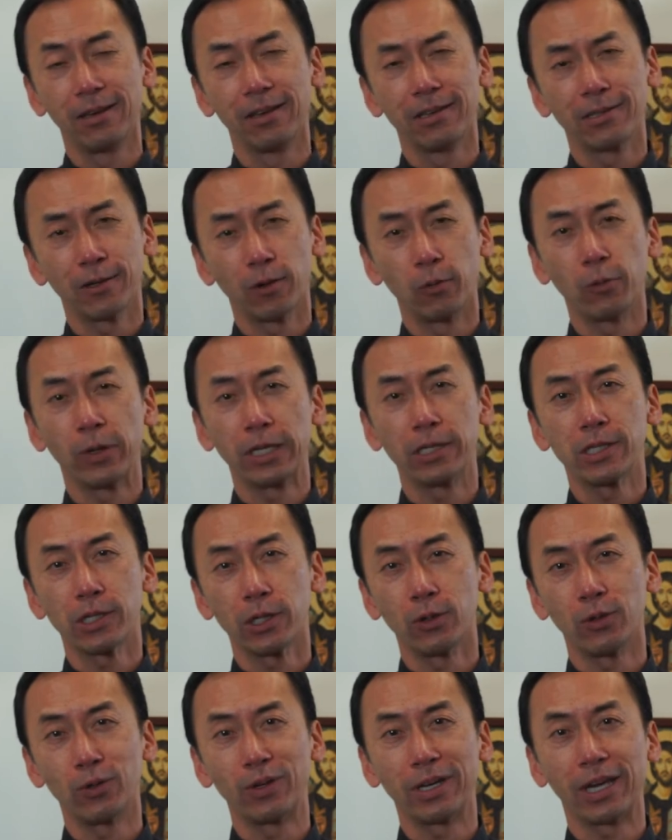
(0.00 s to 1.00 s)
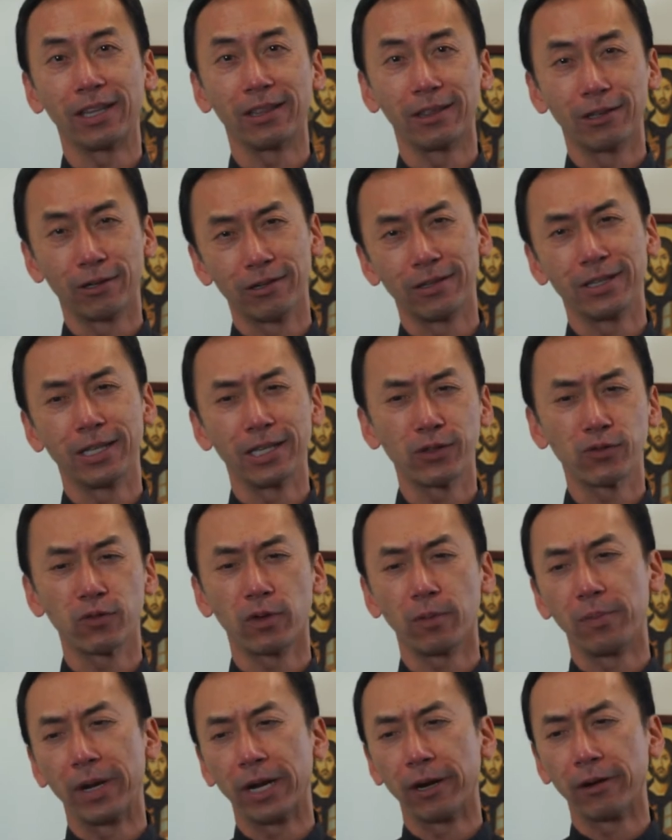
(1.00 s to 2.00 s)
So we too can learn this
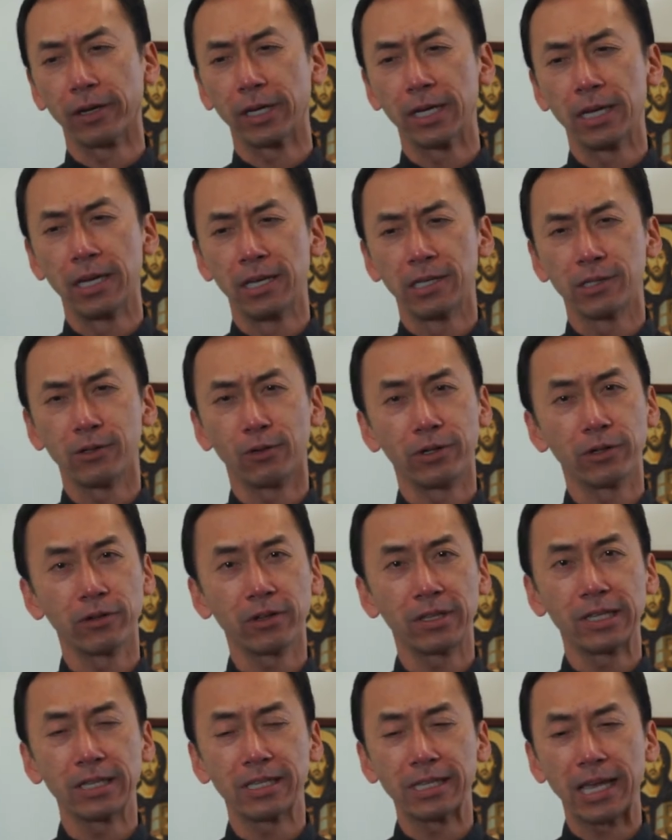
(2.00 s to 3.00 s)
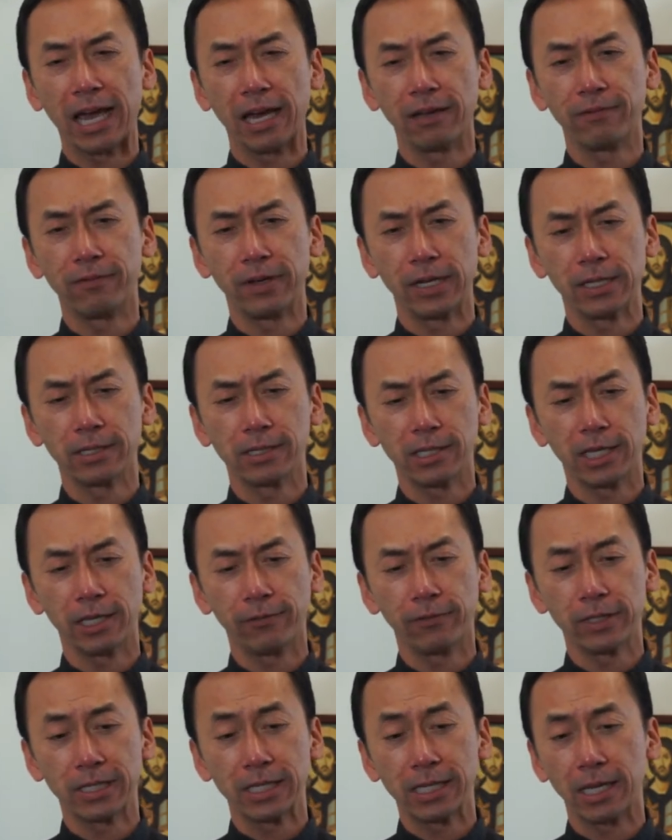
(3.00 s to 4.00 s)
from Mary. So during this Advent
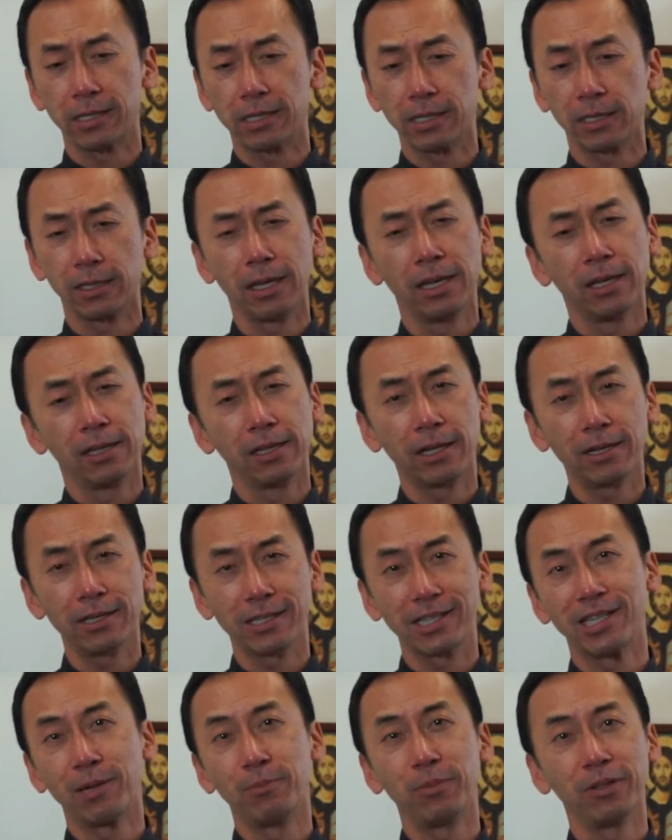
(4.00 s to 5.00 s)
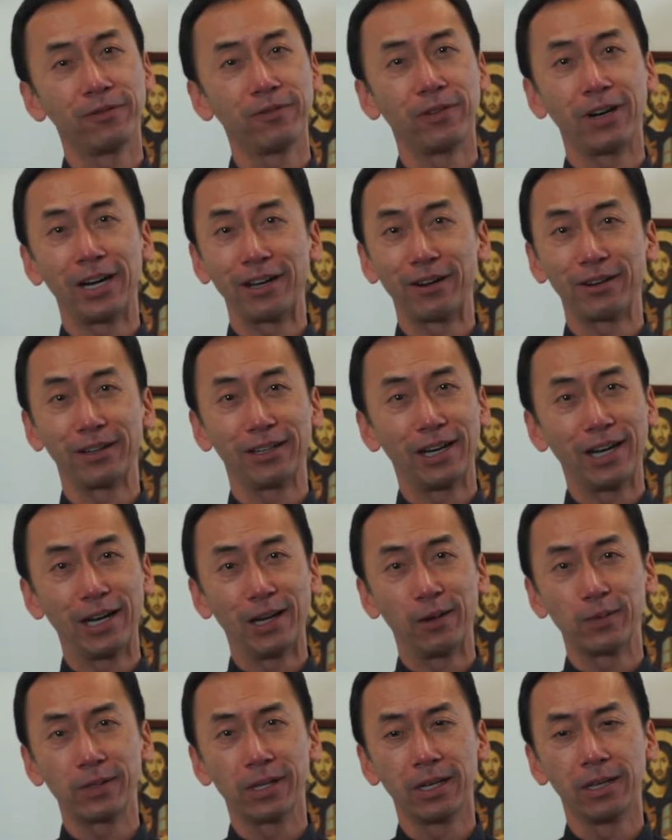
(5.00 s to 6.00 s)
season, let us simplify our
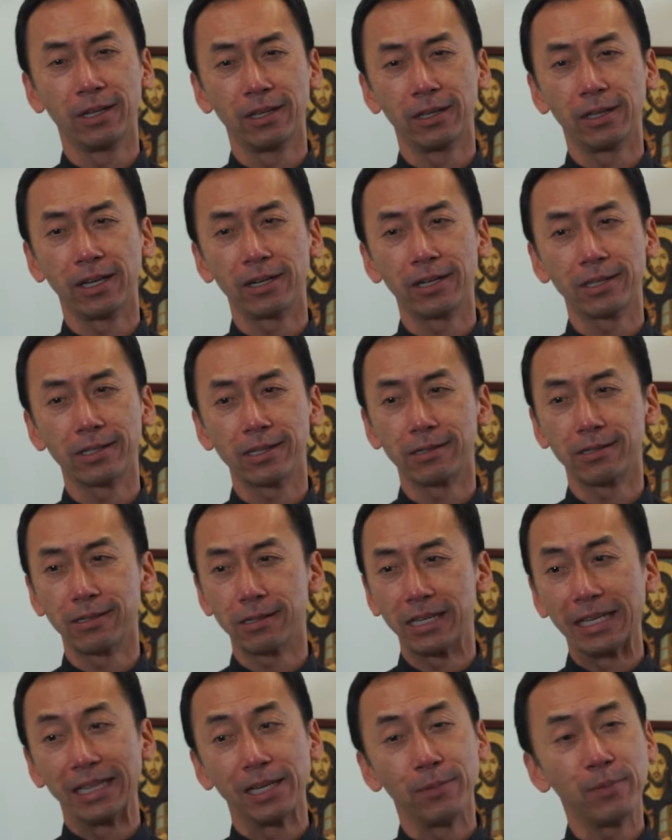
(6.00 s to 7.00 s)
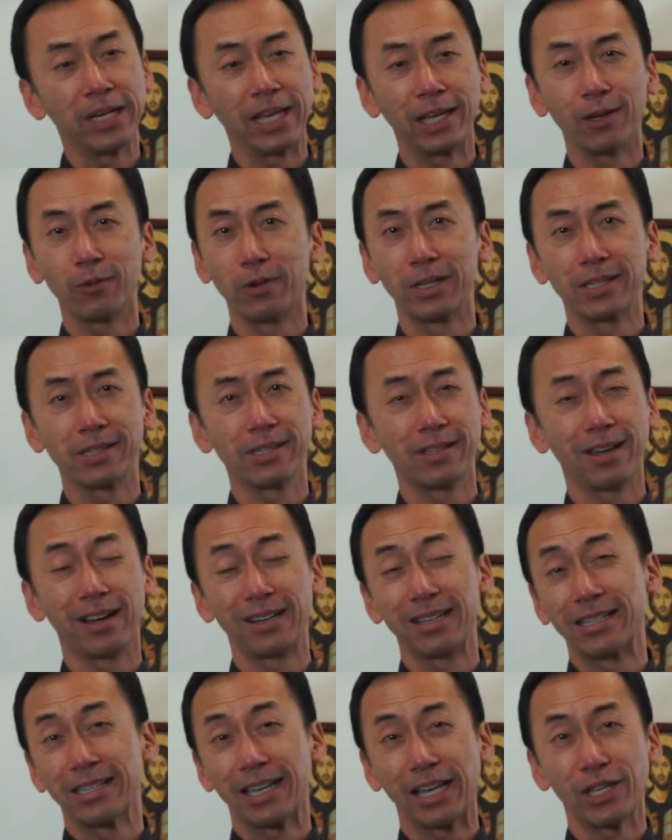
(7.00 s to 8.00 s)
lives. Let us eliminate what's not
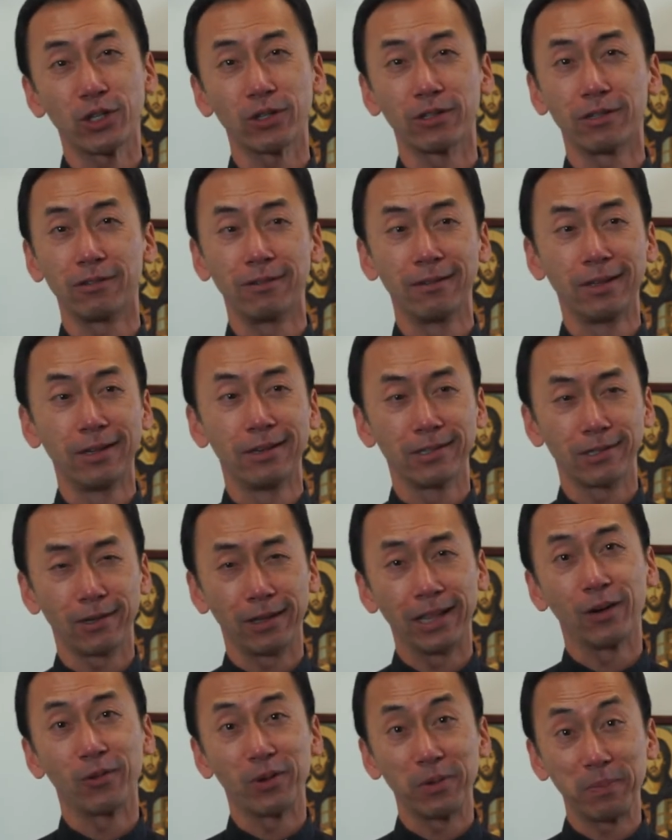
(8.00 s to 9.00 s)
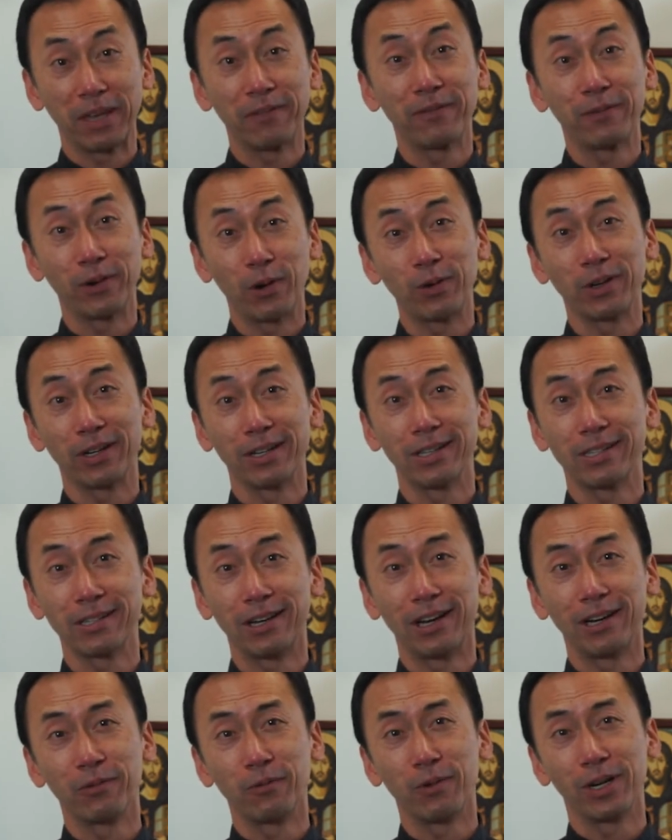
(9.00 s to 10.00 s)
essential so that we may focus
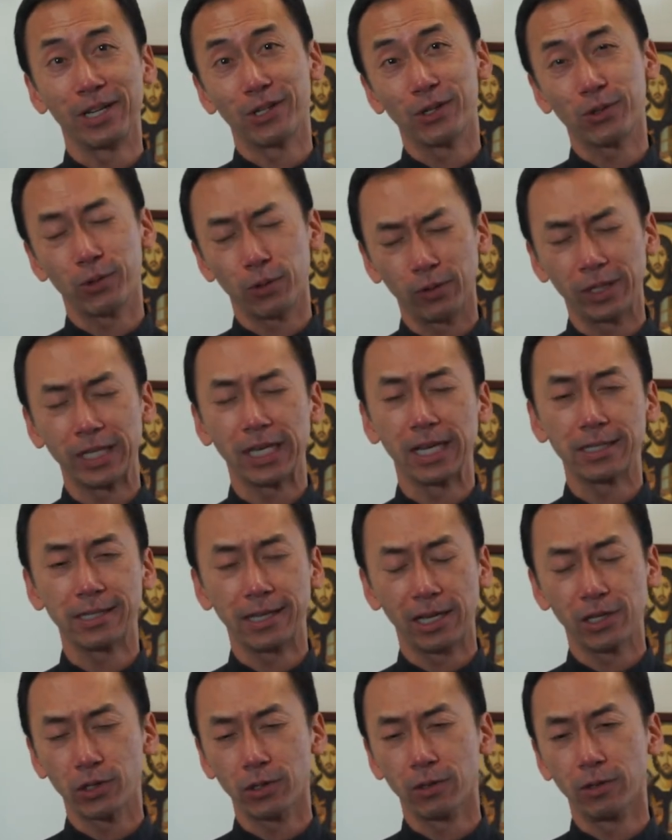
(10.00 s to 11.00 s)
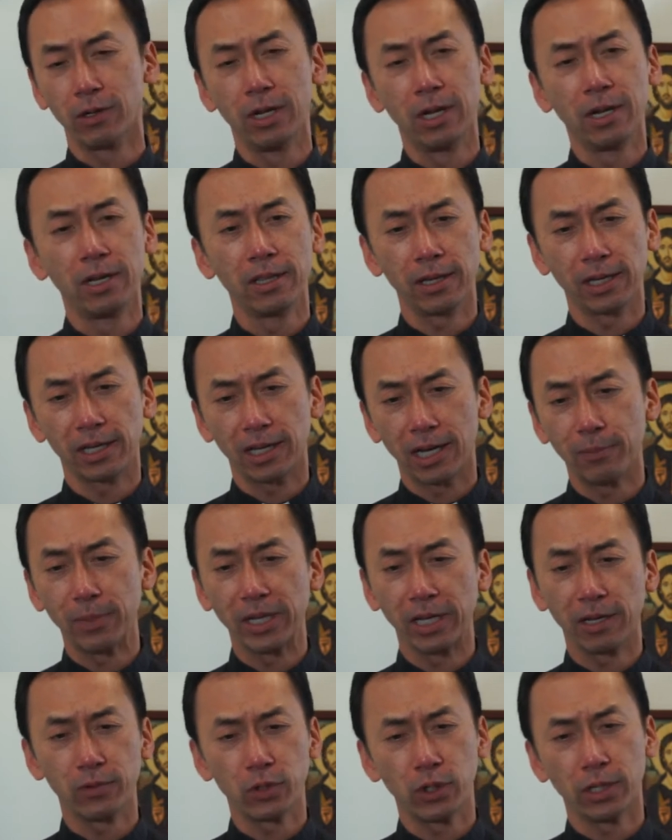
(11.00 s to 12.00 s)
on what is truly essential, the
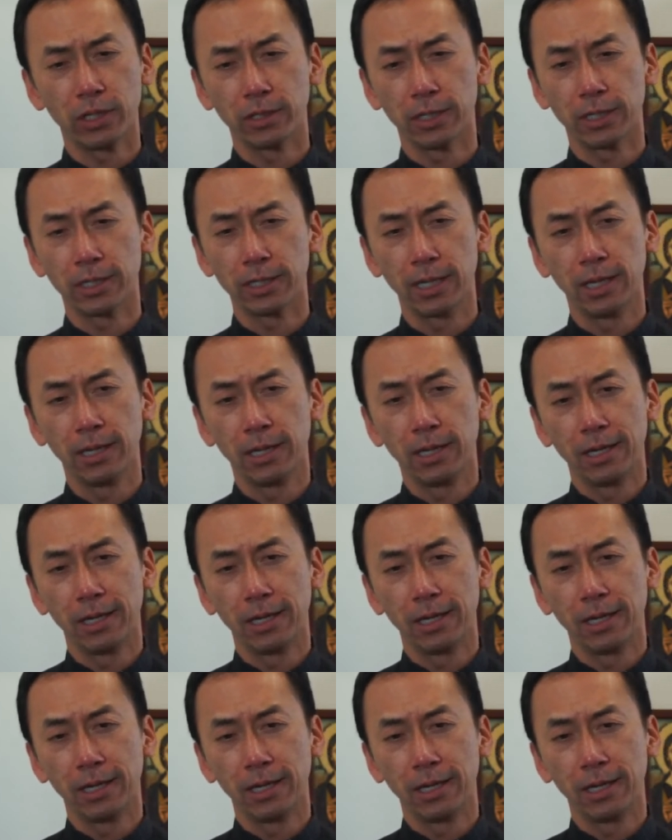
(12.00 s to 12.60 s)
coming of Jesus.